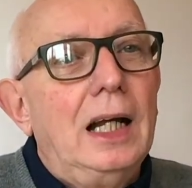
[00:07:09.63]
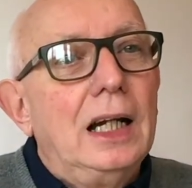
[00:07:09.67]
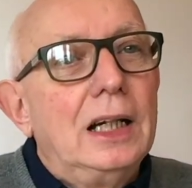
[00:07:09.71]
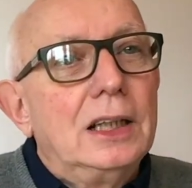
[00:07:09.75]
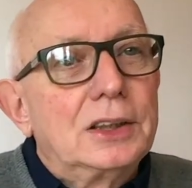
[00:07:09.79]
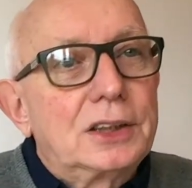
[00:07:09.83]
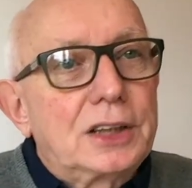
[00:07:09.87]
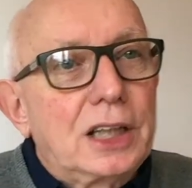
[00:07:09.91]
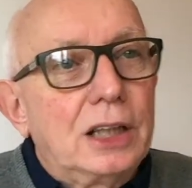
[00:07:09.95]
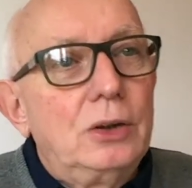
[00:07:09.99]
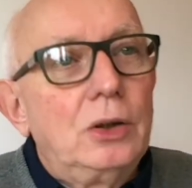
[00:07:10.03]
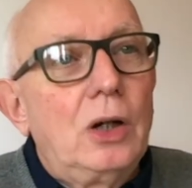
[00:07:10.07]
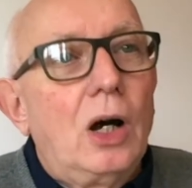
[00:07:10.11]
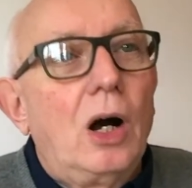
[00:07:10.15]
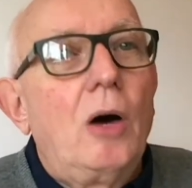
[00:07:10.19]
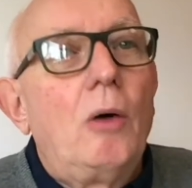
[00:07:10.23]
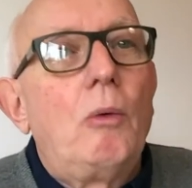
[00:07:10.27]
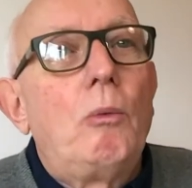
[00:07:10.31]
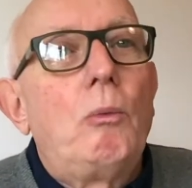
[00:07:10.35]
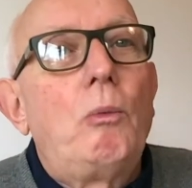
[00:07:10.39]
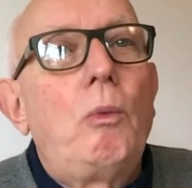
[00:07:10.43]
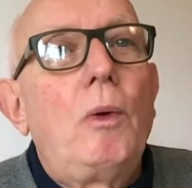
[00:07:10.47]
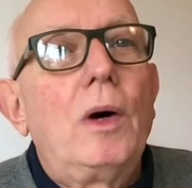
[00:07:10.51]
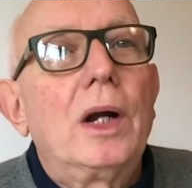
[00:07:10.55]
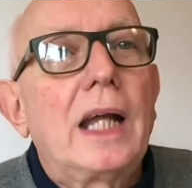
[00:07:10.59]
So,
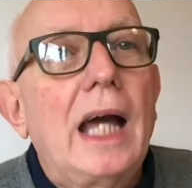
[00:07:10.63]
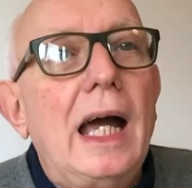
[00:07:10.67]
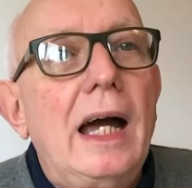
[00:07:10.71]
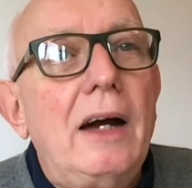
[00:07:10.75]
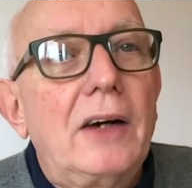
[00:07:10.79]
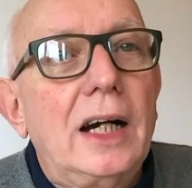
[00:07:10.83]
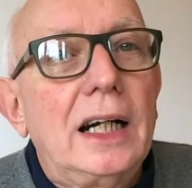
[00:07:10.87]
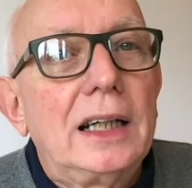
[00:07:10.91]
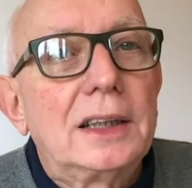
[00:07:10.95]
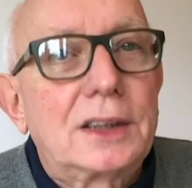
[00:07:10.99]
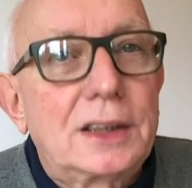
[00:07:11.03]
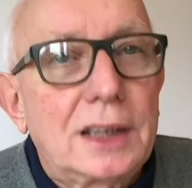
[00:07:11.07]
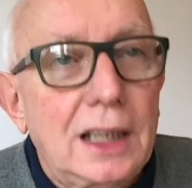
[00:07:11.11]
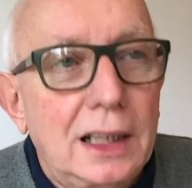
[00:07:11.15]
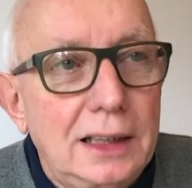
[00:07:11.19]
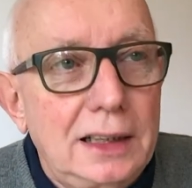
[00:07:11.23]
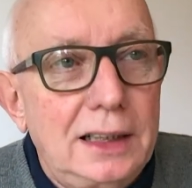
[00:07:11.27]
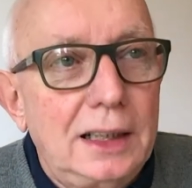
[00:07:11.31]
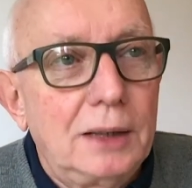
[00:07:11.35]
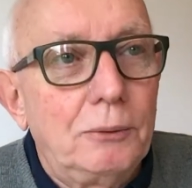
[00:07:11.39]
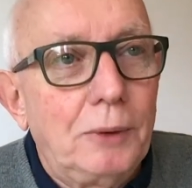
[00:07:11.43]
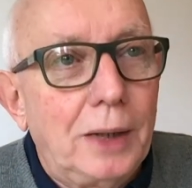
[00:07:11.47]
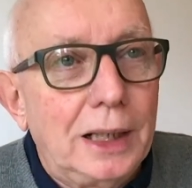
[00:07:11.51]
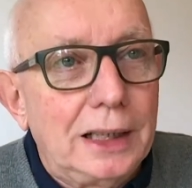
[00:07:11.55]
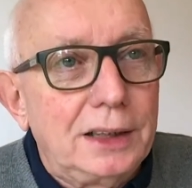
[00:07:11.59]
what are our
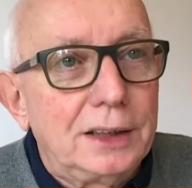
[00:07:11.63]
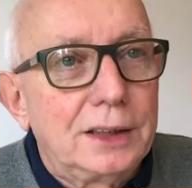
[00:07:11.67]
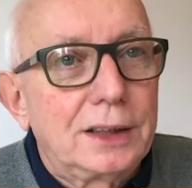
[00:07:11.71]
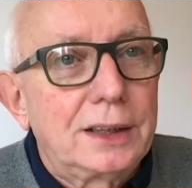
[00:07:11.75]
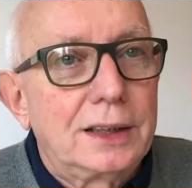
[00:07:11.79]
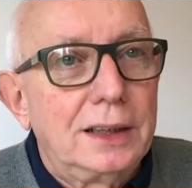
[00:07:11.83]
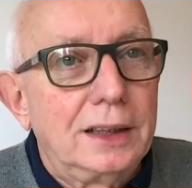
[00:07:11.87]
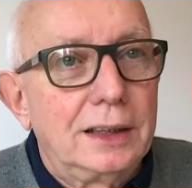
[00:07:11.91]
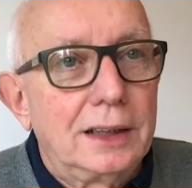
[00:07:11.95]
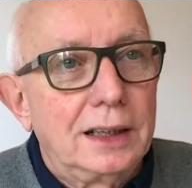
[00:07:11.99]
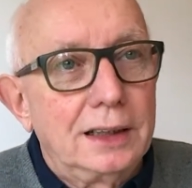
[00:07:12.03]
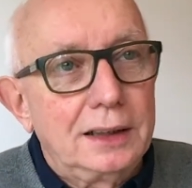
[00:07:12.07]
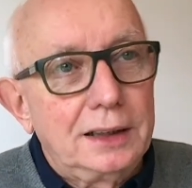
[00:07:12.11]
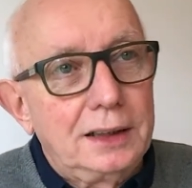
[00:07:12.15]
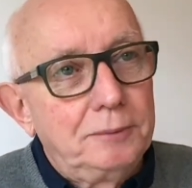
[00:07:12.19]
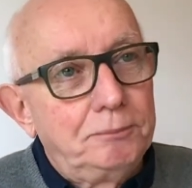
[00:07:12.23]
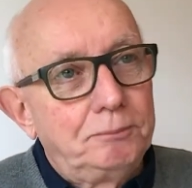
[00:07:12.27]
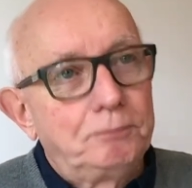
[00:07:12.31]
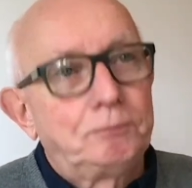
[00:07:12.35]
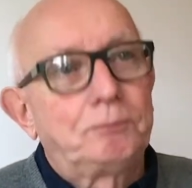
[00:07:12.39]
takeaways today?